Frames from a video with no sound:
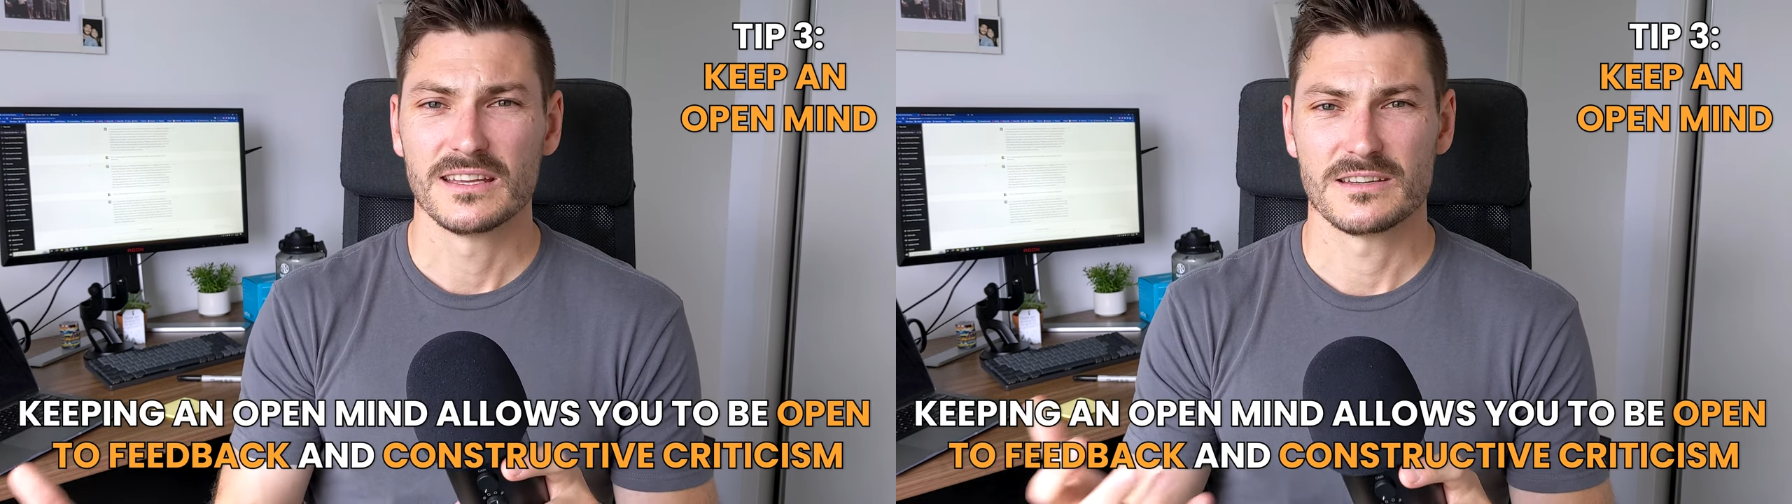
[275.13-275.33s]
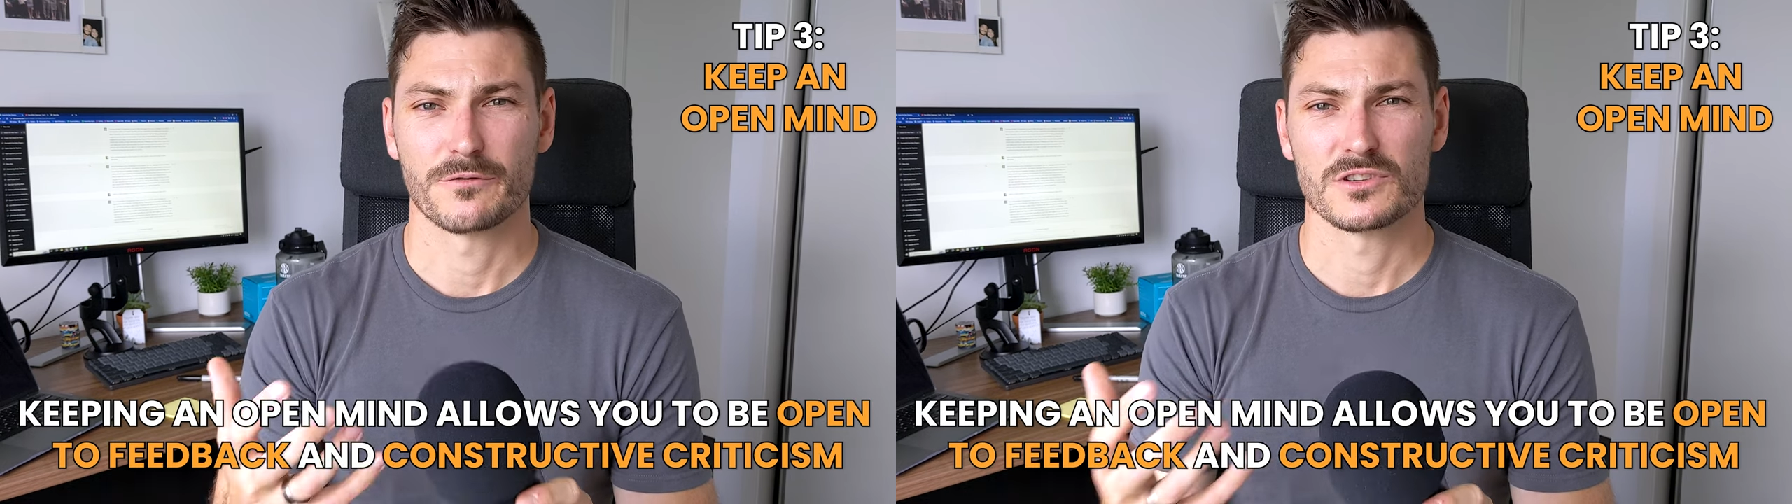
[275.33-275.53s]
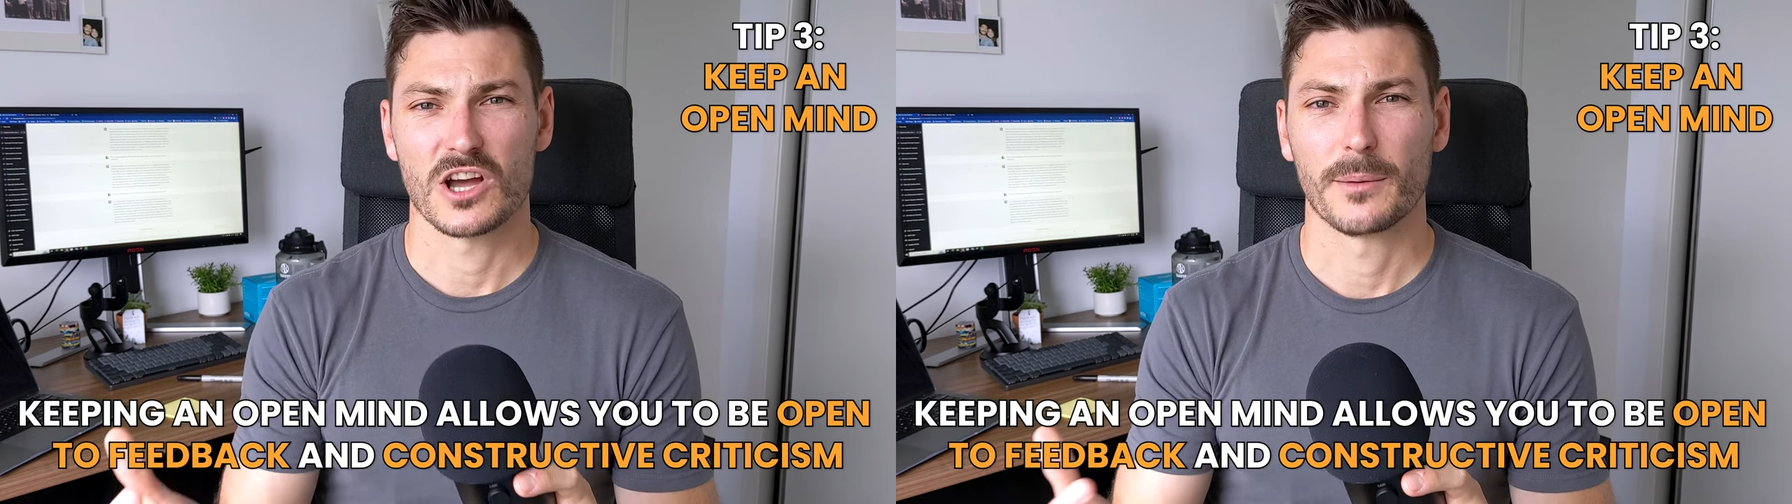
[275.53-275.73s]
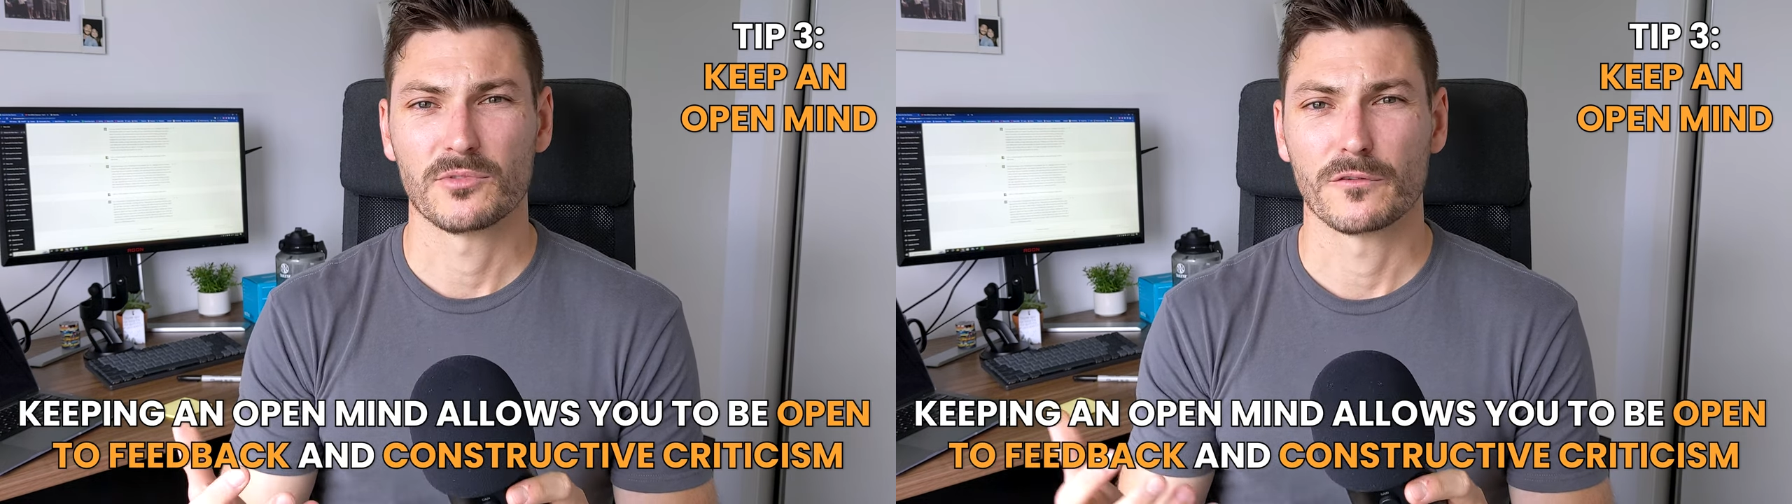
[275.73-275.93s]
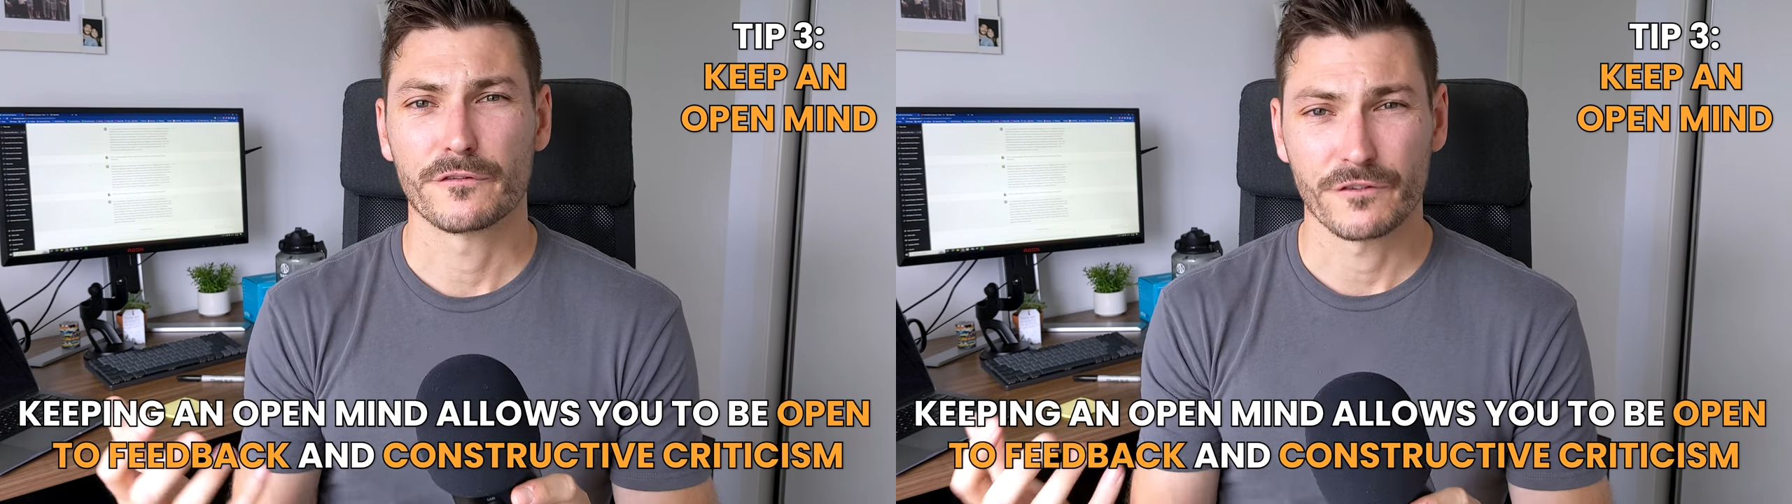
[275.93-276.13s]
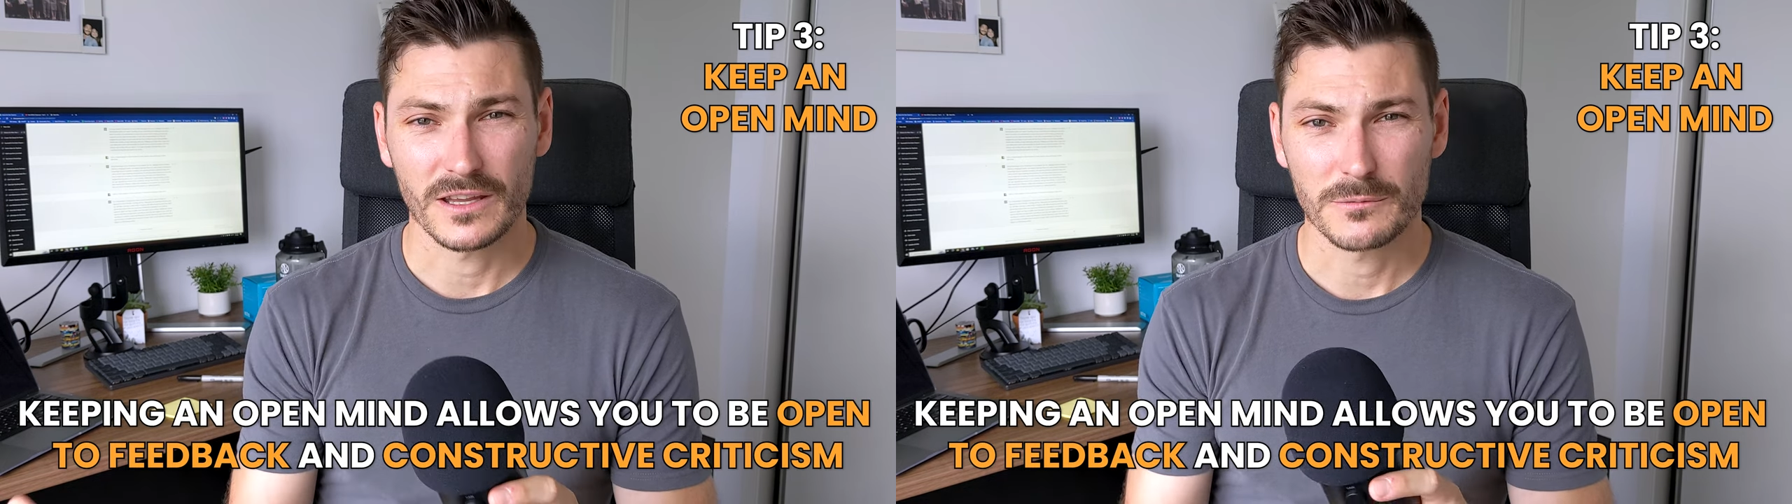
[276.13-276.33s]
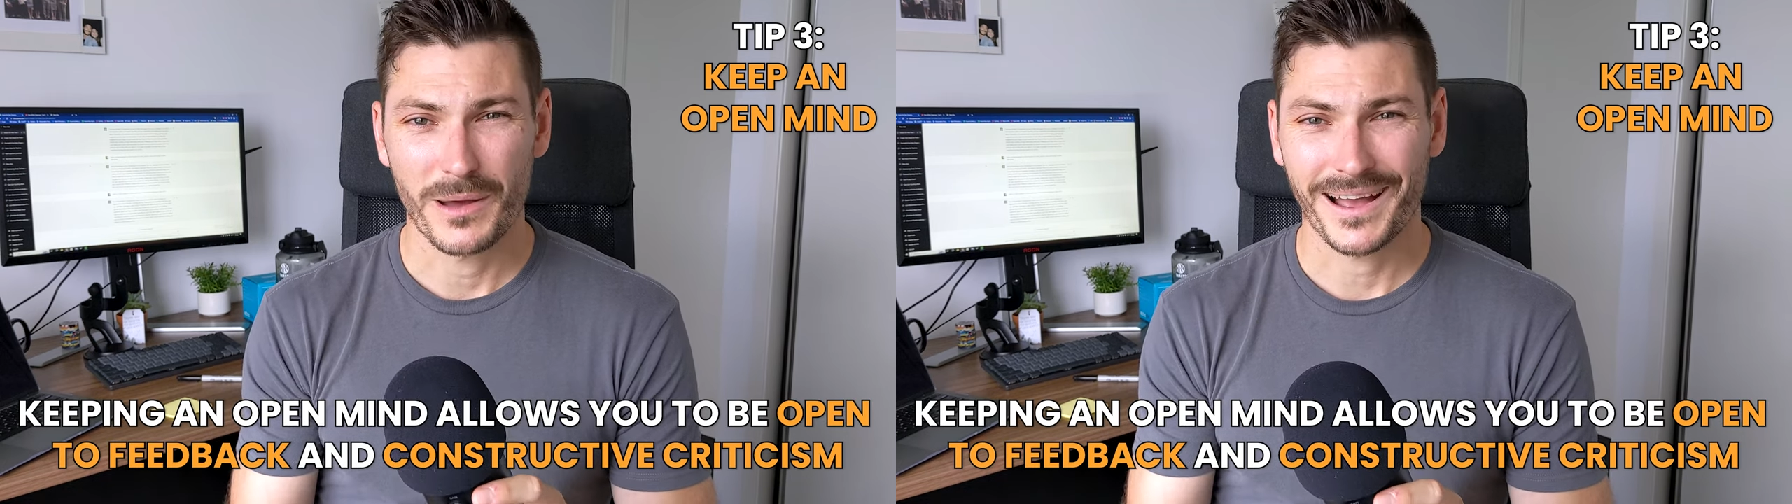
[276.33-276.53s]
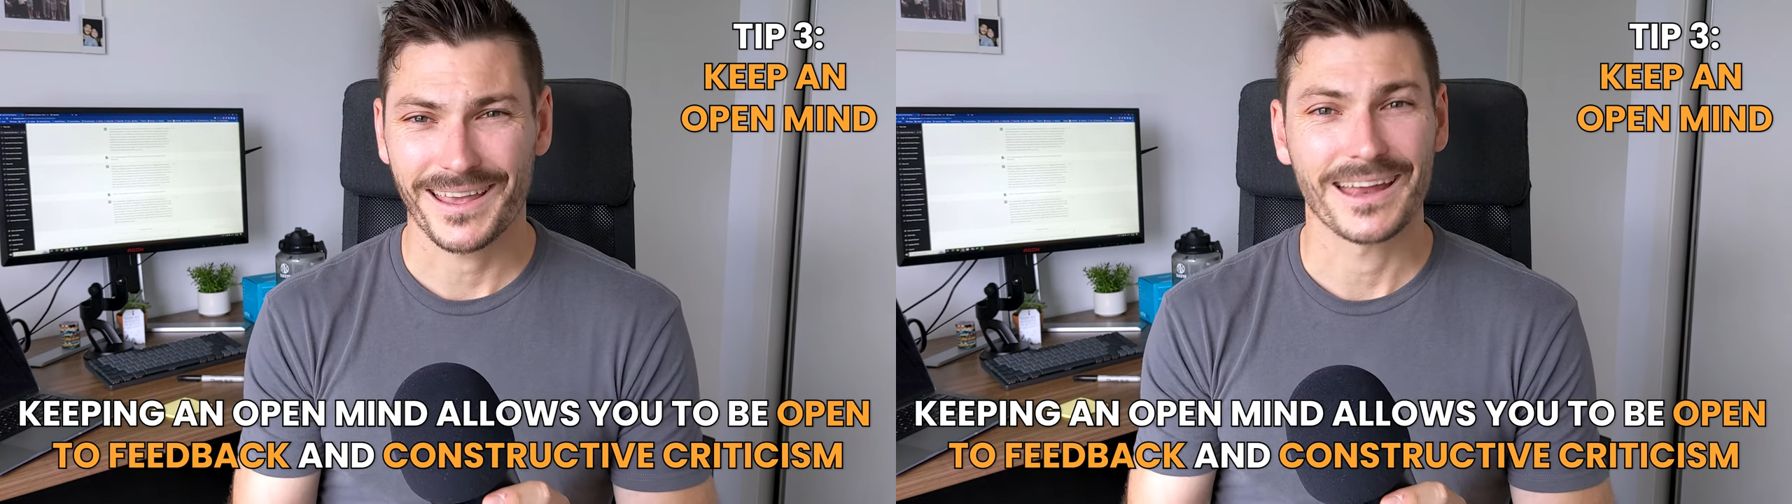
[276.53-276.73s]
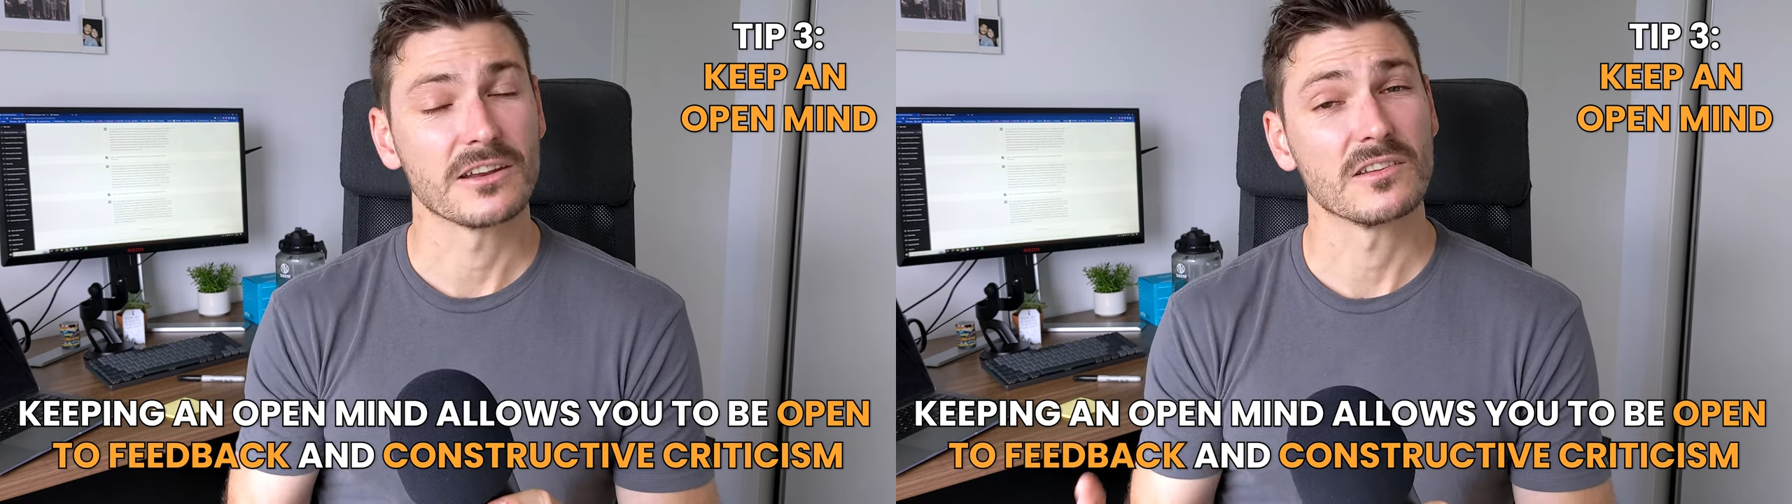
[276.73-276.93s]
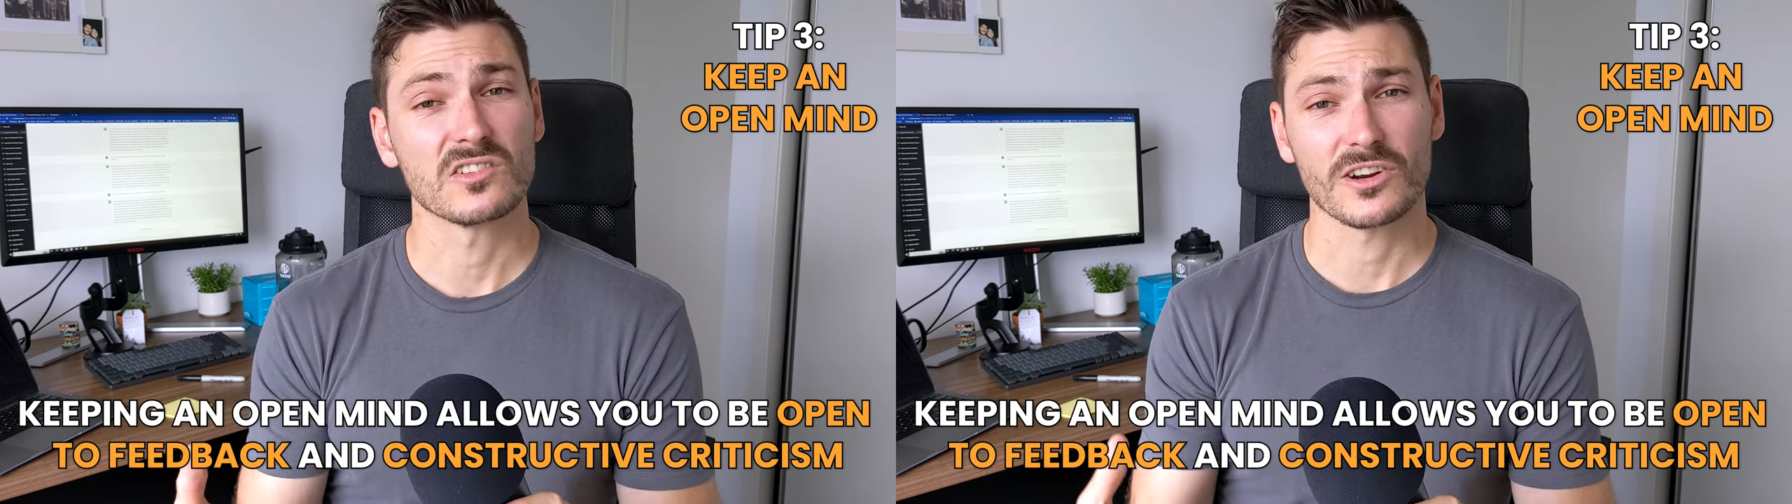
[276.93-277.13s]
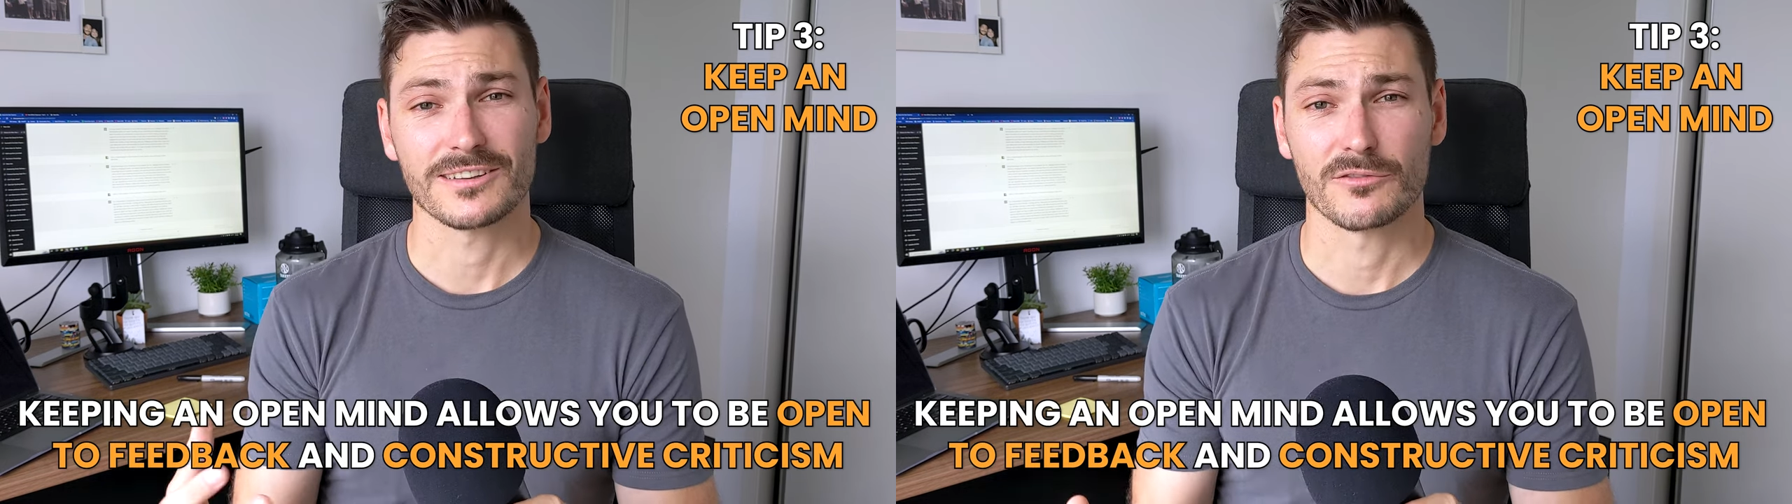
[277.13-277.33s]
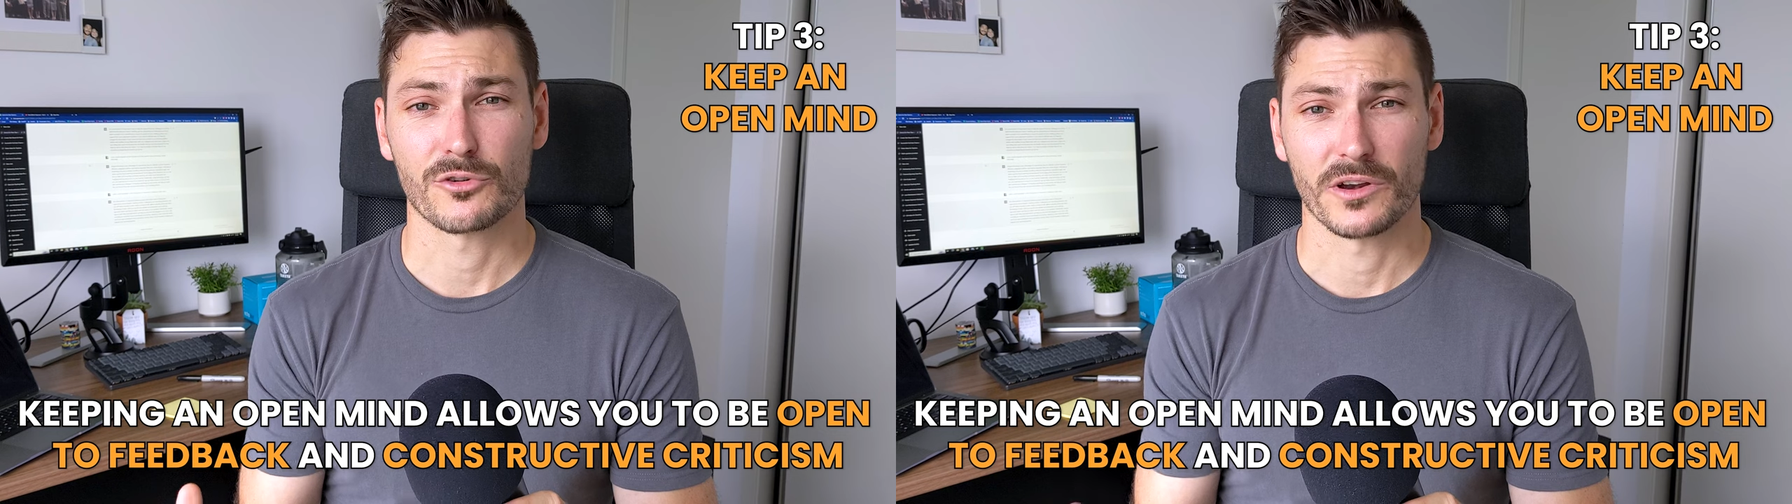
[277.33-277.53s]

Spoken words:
different types of feedback and constructive